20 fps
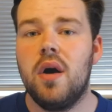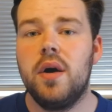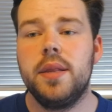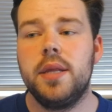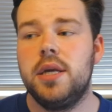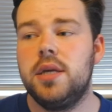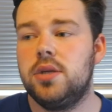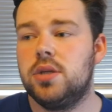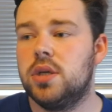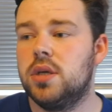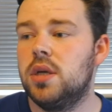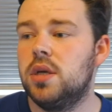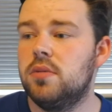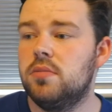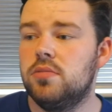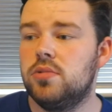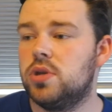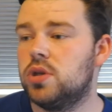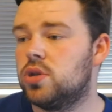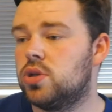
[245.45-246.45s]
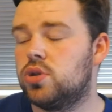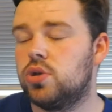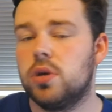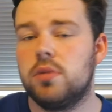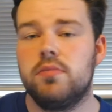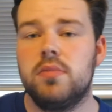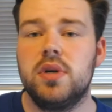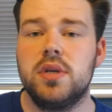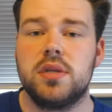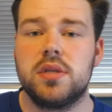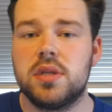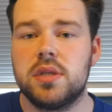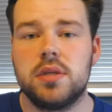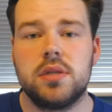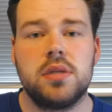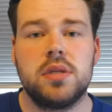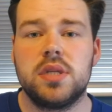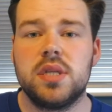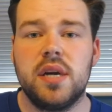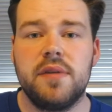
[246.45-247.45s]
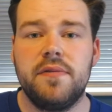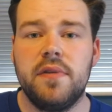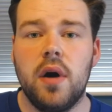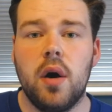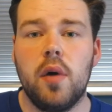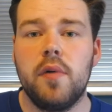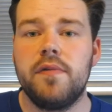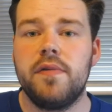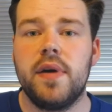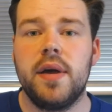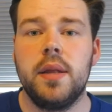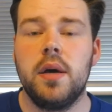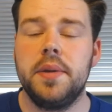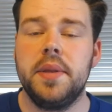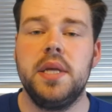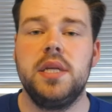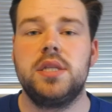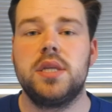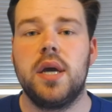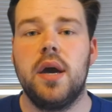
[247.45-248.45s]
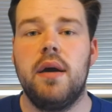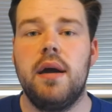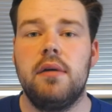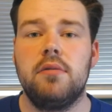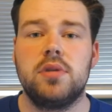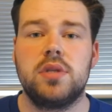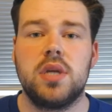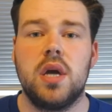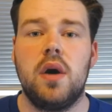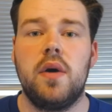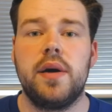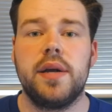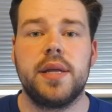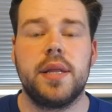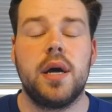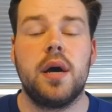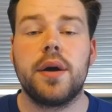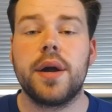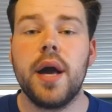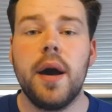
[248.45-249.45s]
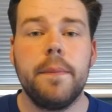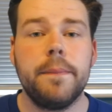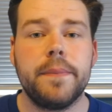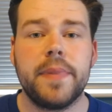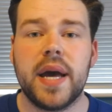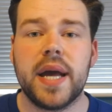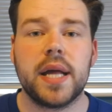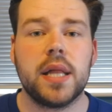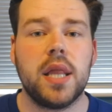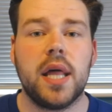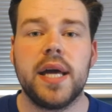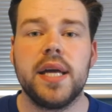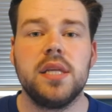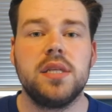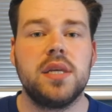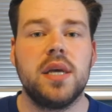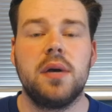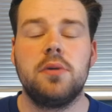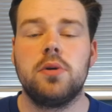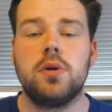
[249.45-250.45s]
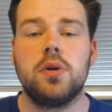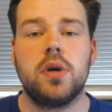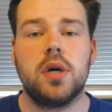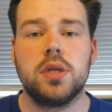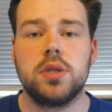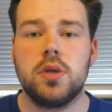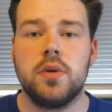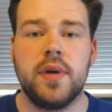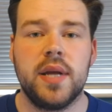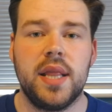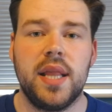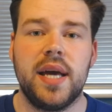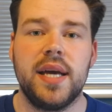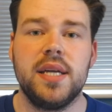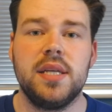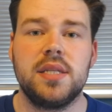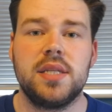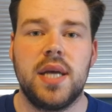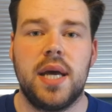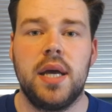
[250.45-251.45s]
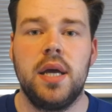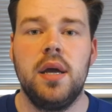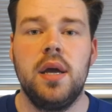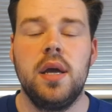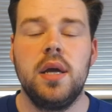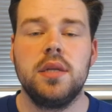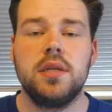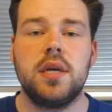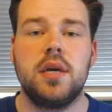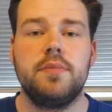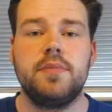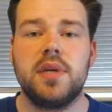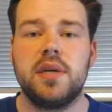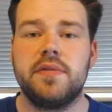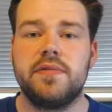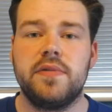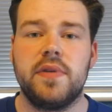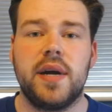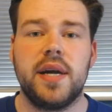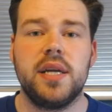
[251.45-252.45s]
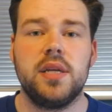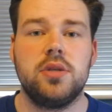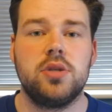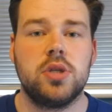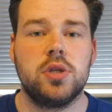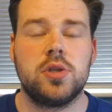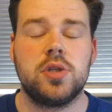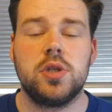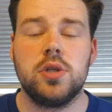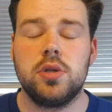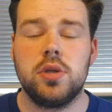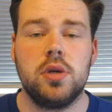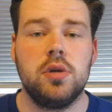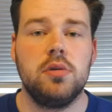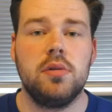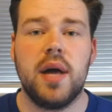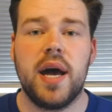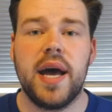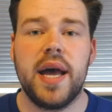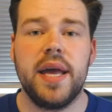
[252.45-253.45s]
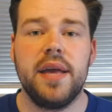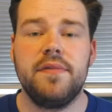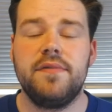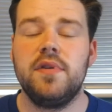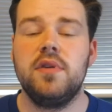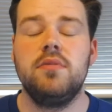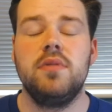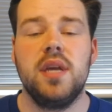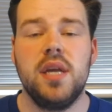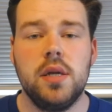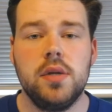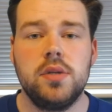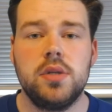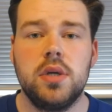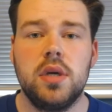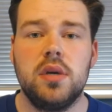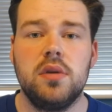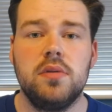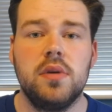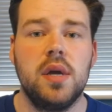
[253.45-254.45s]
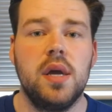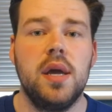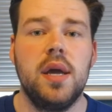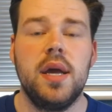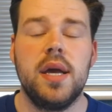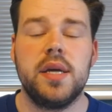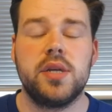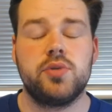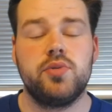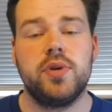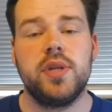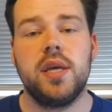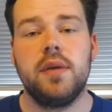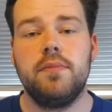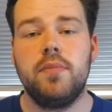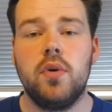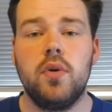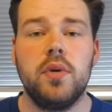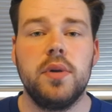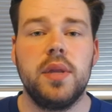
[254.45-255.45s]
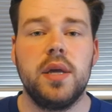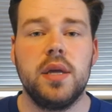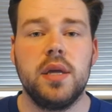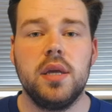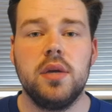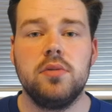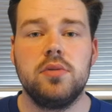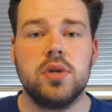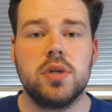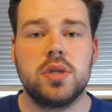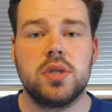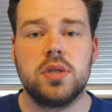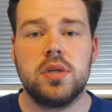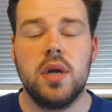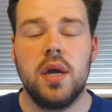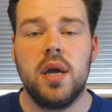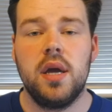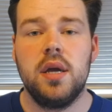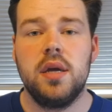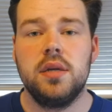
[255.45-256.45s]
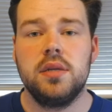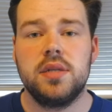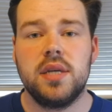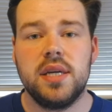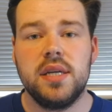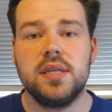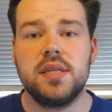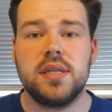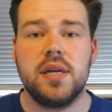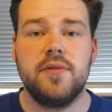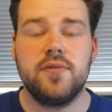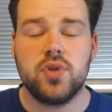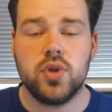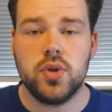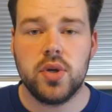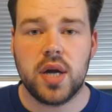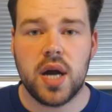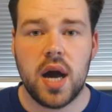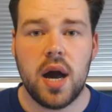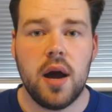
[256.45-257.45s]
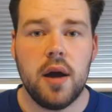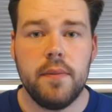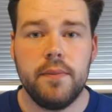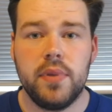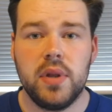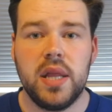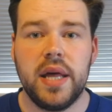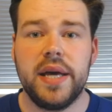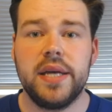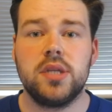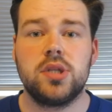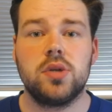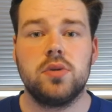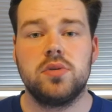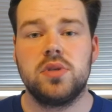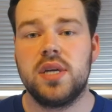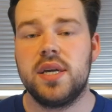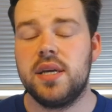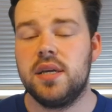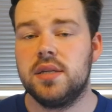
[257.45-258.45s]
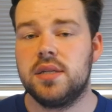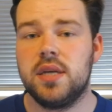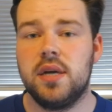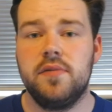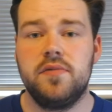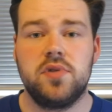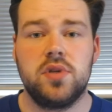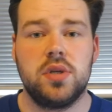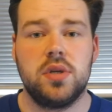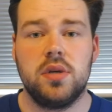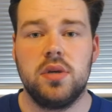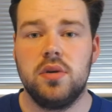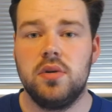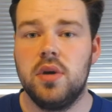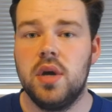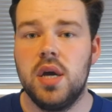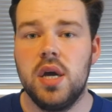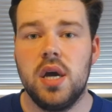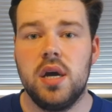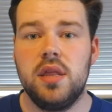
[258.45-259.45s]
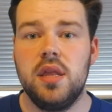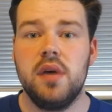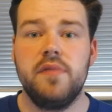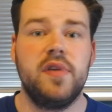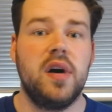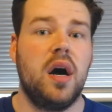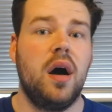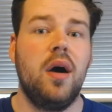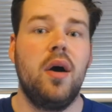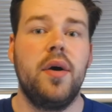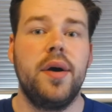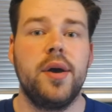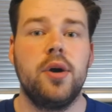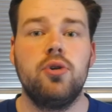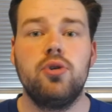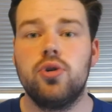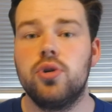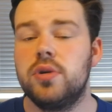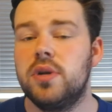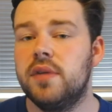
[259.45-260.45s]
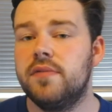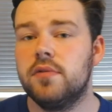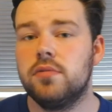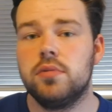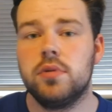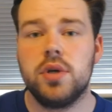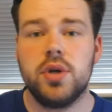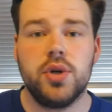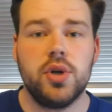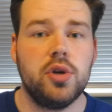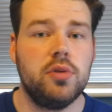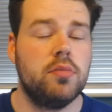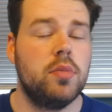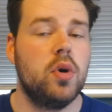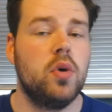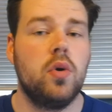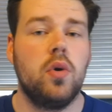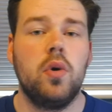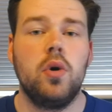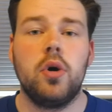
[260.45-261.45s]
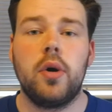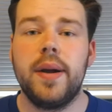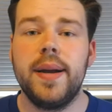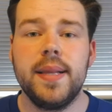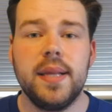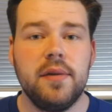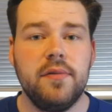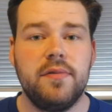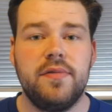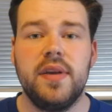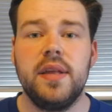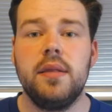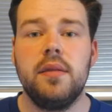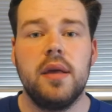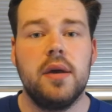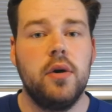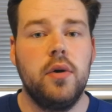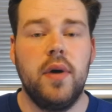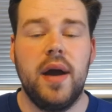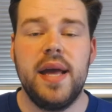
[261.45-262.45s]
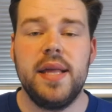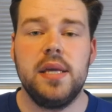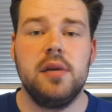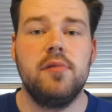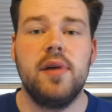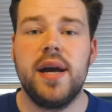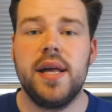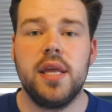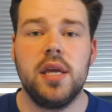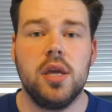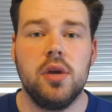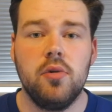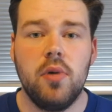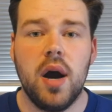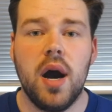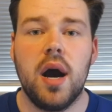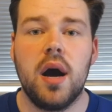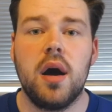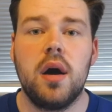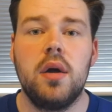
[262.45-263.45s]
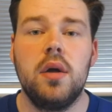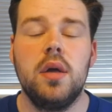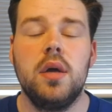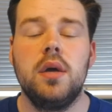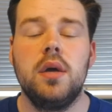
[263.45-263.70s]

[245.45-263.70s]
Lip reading: I need to just drop my stuff off and I need to go outside and I'll come back later or I'll do it later. Don't be afraid just to do that if you need to. It's really important that you just take yourself to a calm place or take yourself to another aisle or another room or anything or anywhere that you are,